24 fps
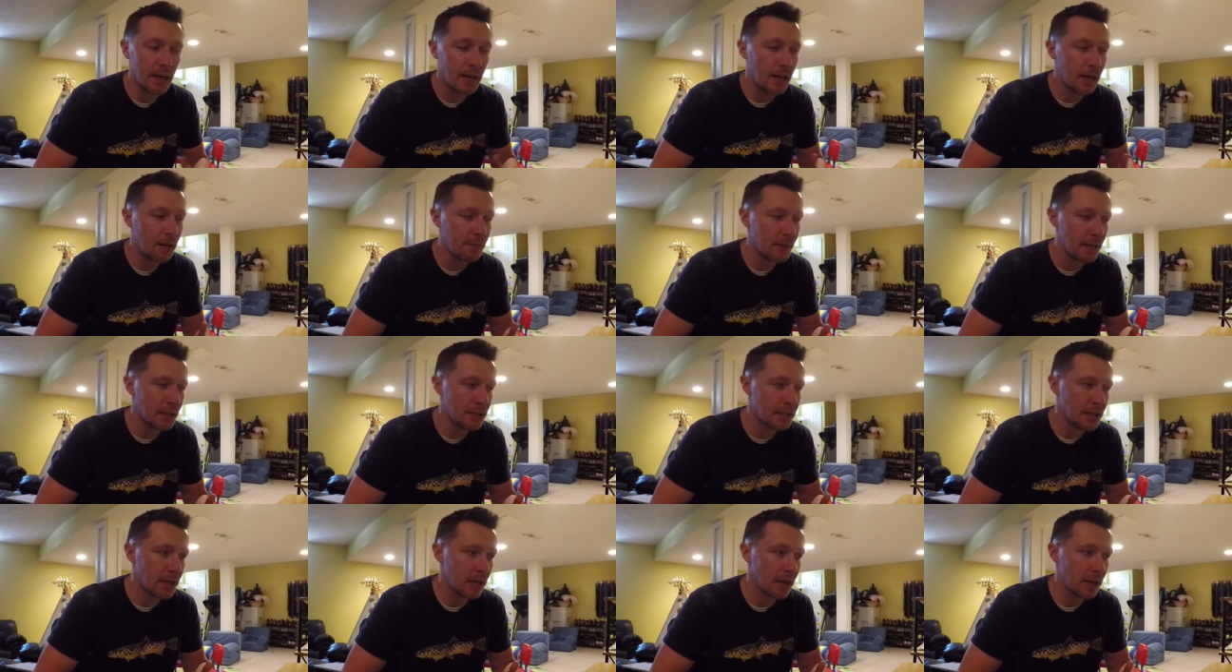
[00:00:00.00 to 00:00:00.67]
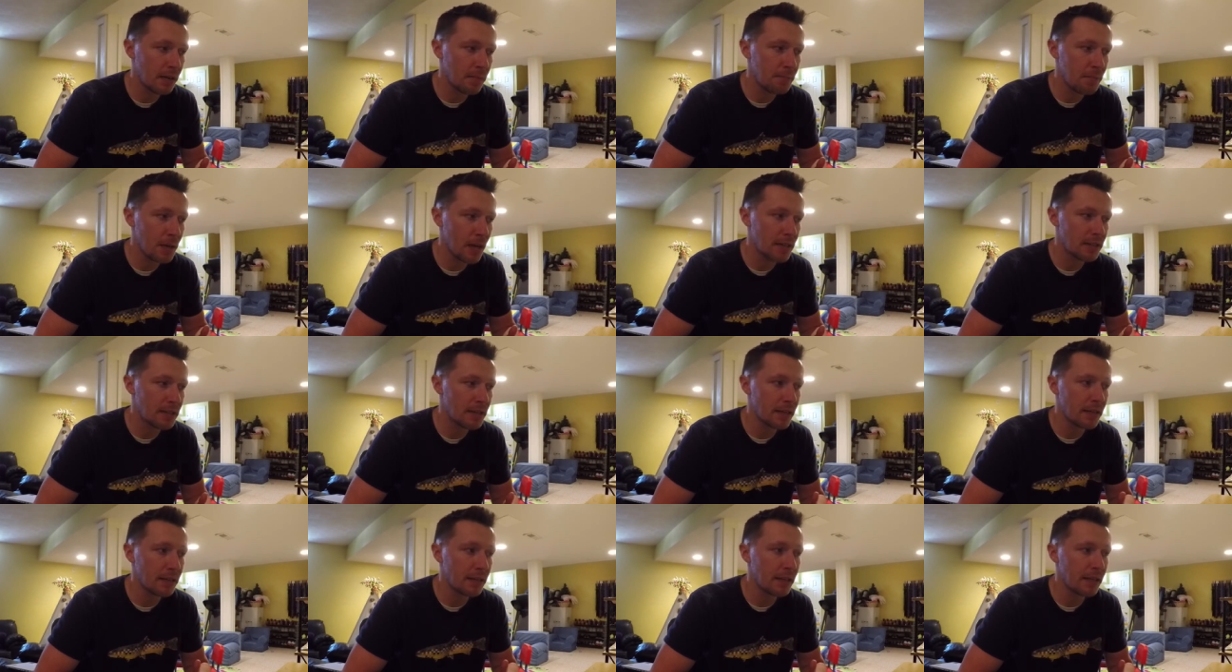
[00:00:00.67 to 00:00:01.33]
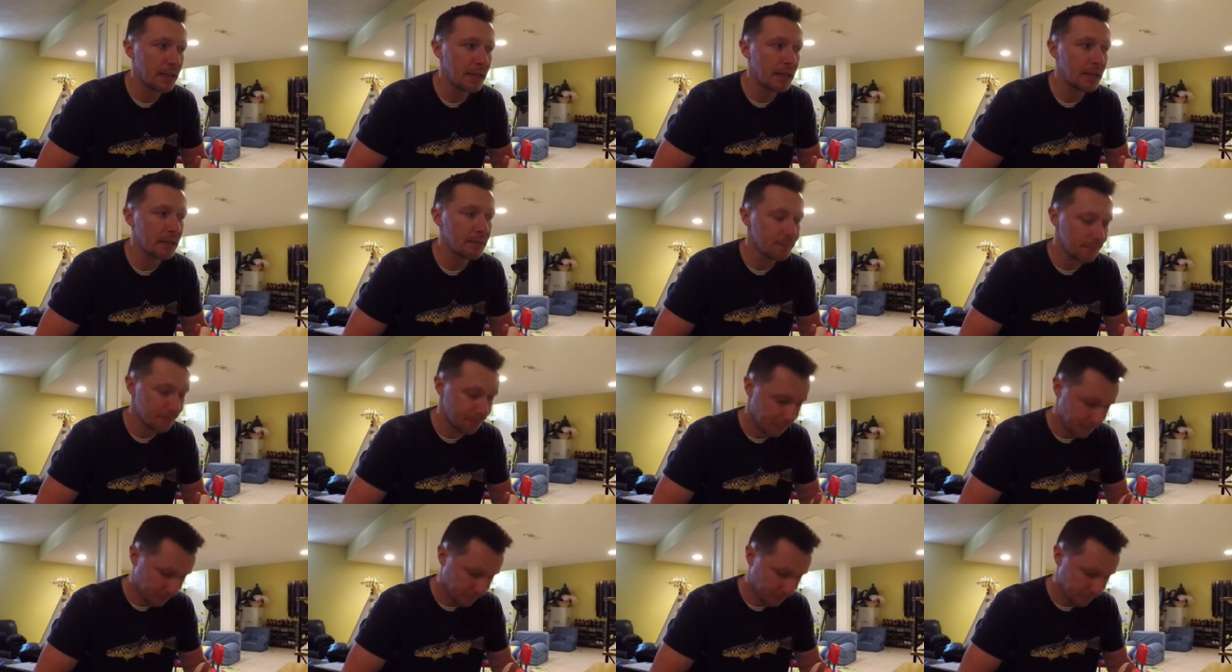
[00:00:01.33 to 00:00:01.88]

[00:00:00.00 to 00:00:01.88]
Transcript: um, it's going to basically